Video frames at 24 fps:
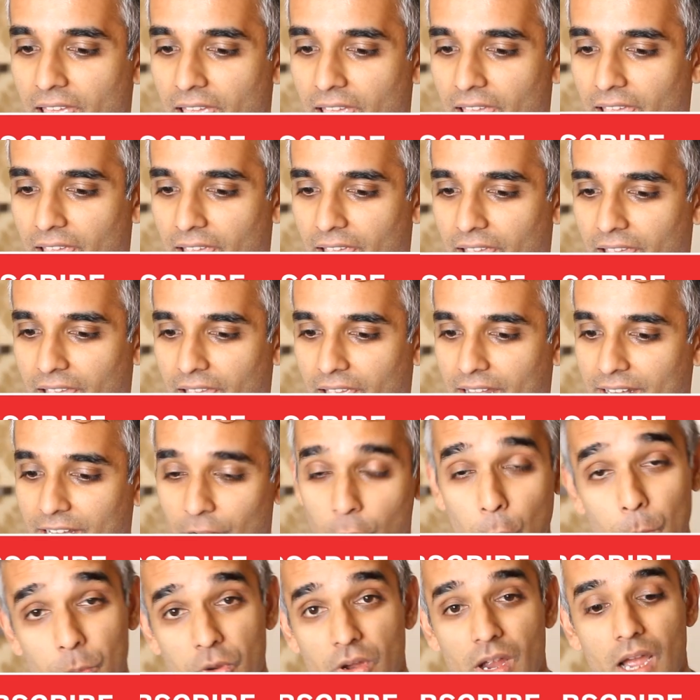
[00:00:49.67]
And I
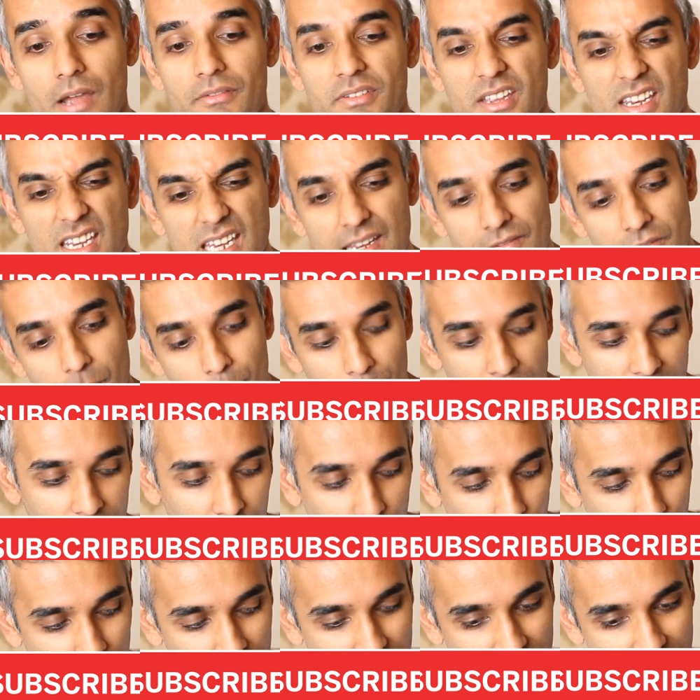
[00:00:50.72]
hope you're having an even
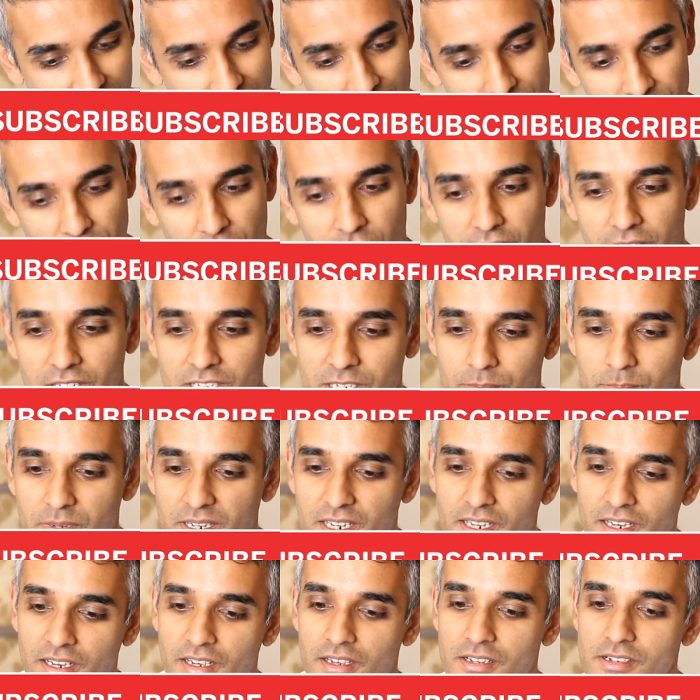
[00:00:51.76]
better week after this,
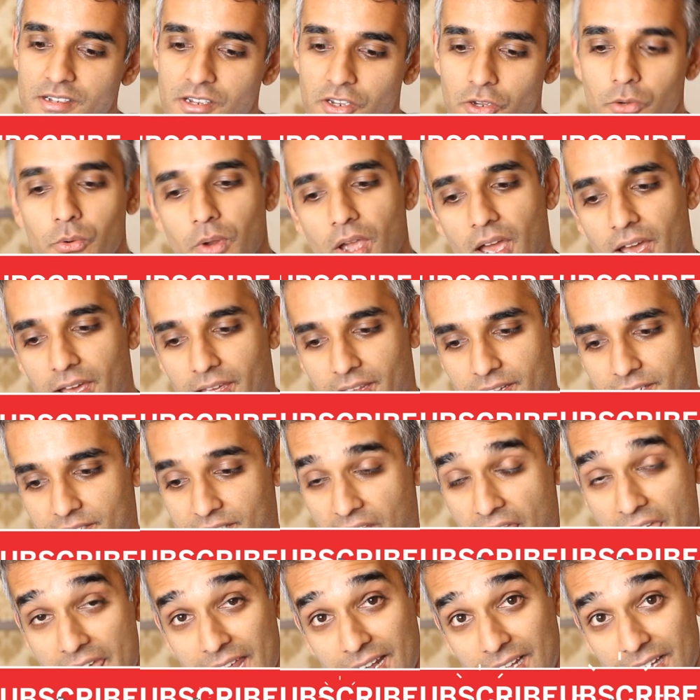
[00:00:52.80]
because you guys
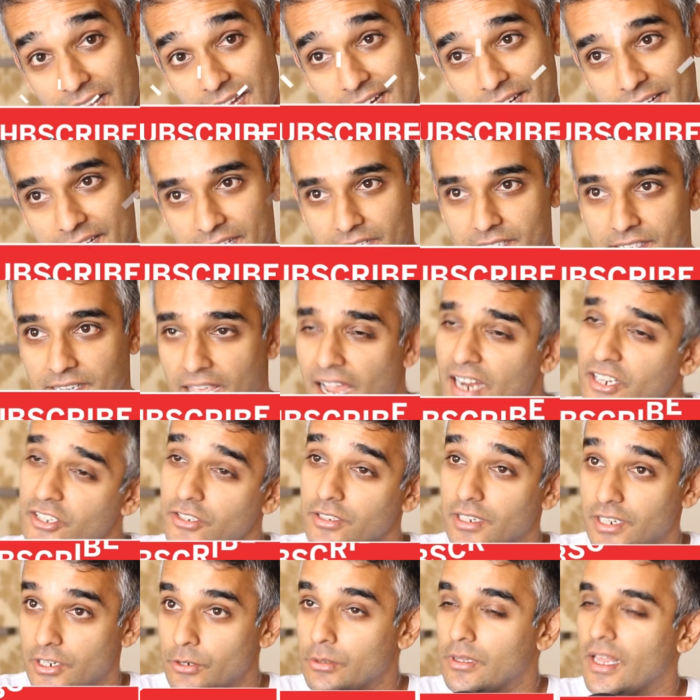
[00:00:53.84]
and ladies,
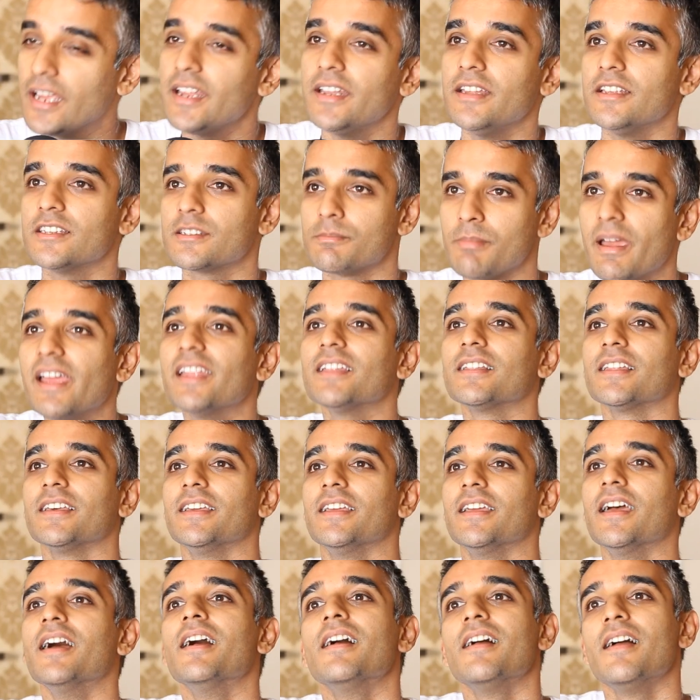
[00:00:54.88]
actually you ladies
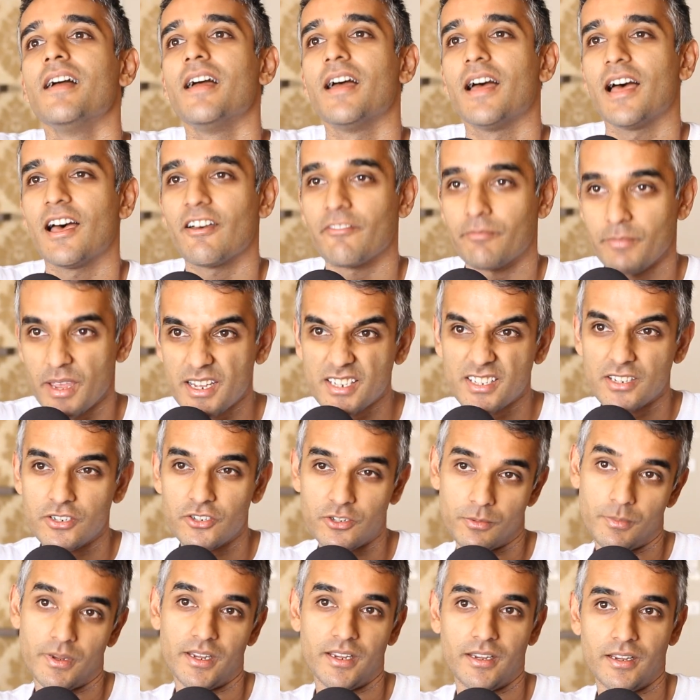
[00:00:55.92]
mainly, have
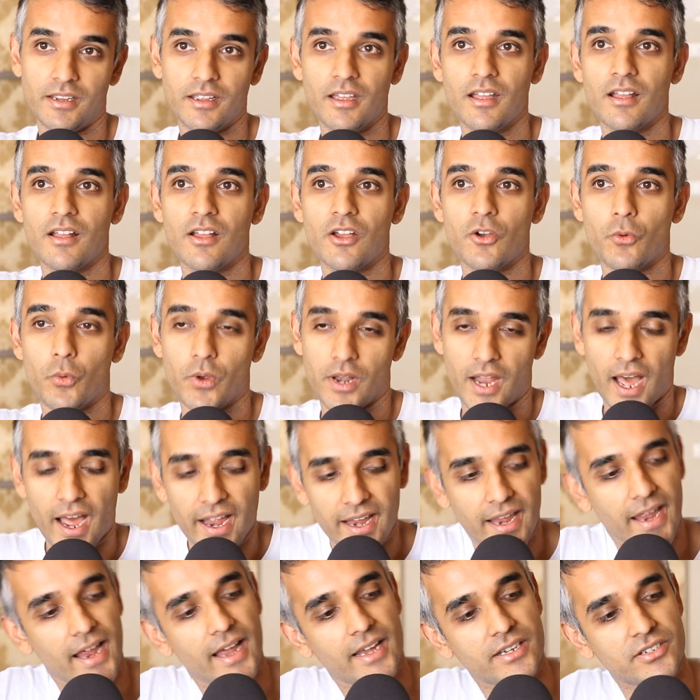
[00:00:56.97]
messaged me when I
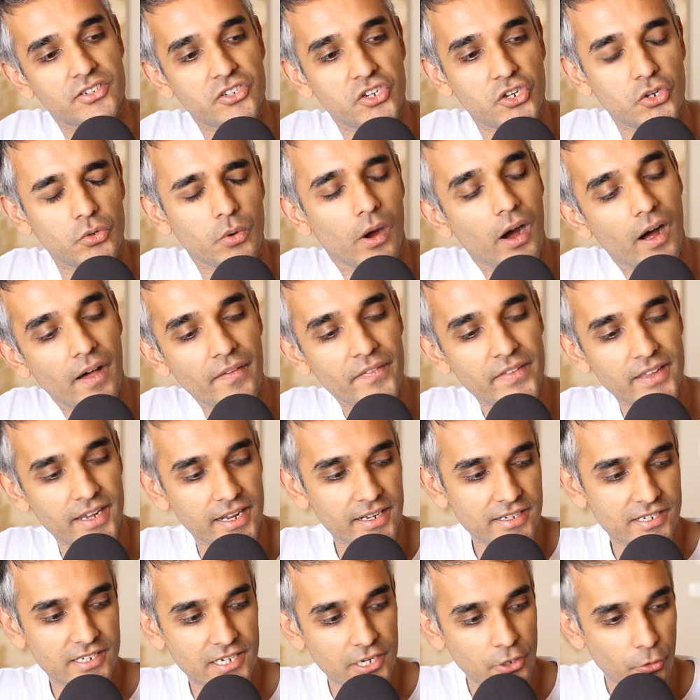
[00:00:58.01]
asked you on the
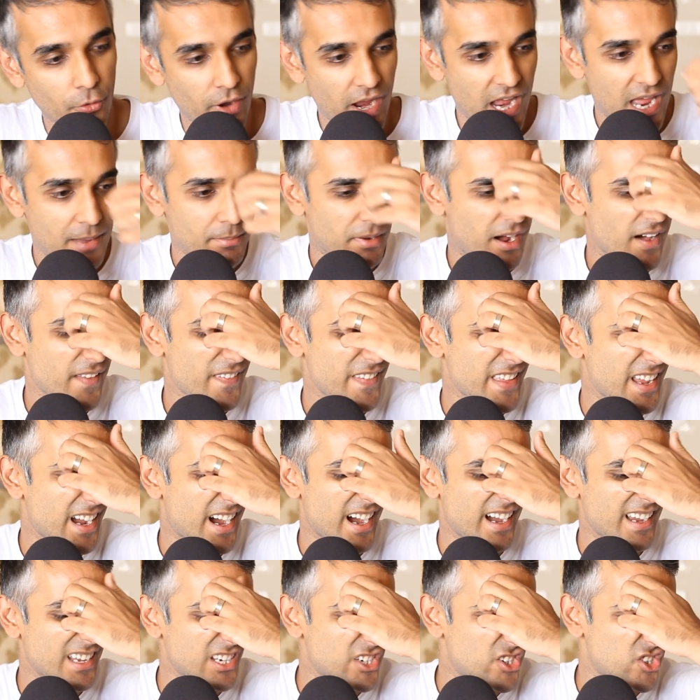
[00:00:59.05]
Instagram, on the
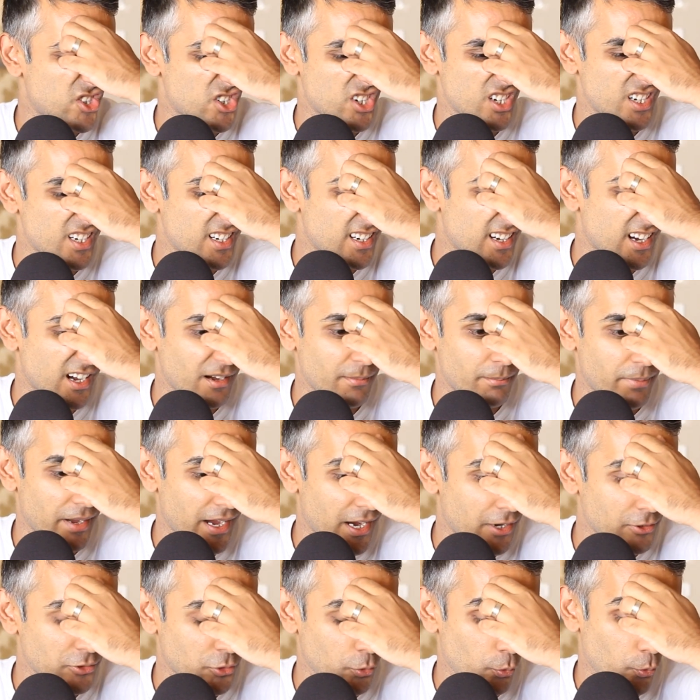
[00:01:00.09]
IG,
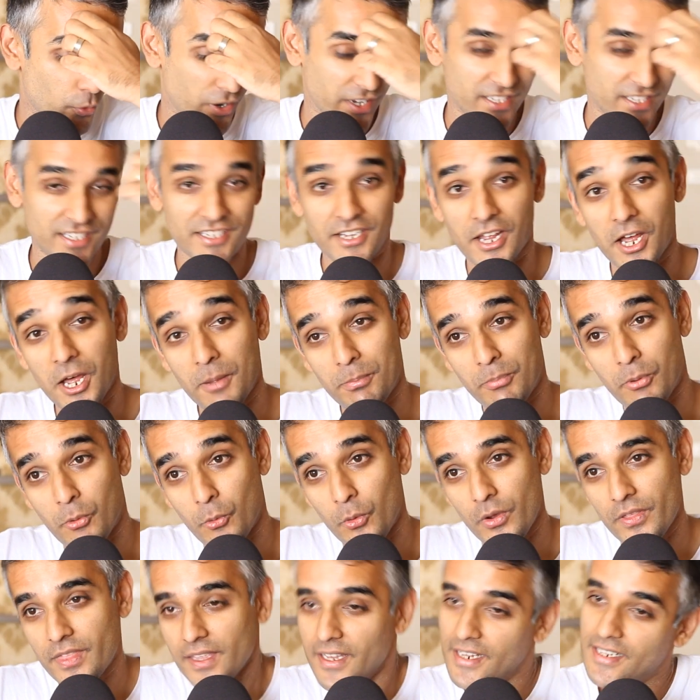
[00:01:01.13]
about what's up
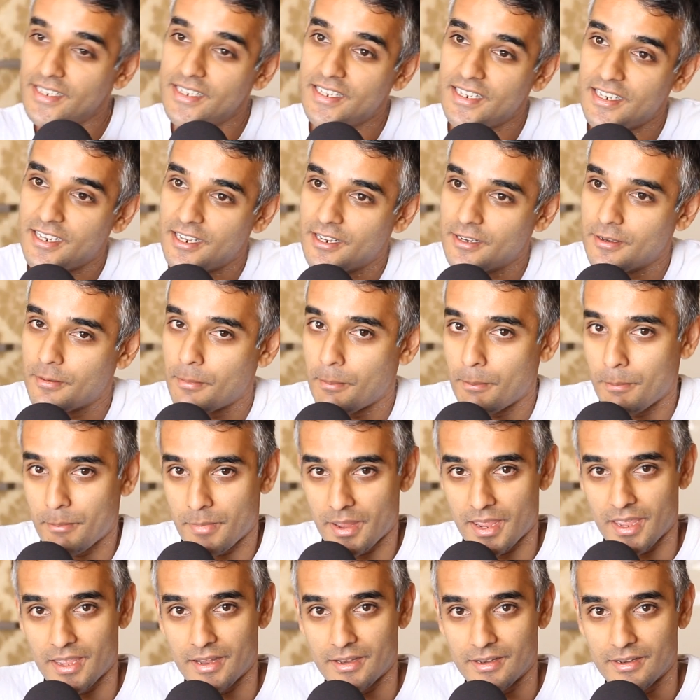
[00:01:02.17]
with Indian
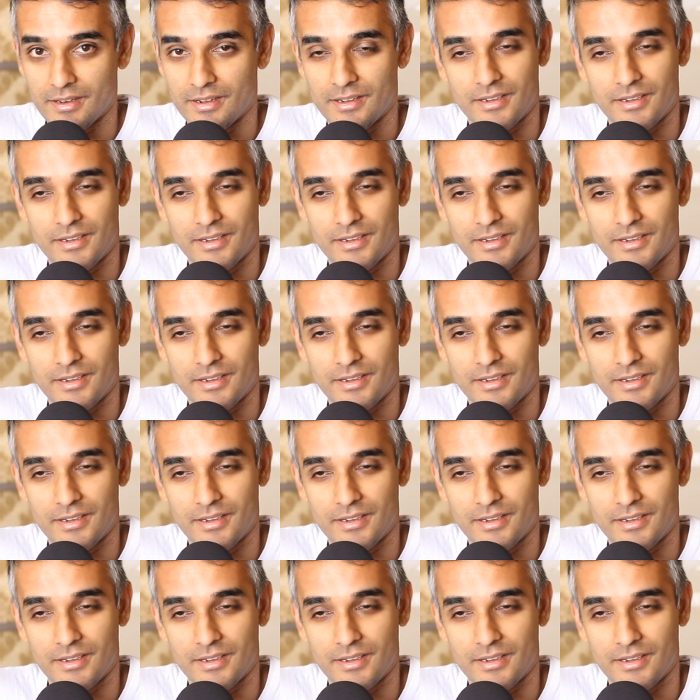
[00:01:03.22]
men.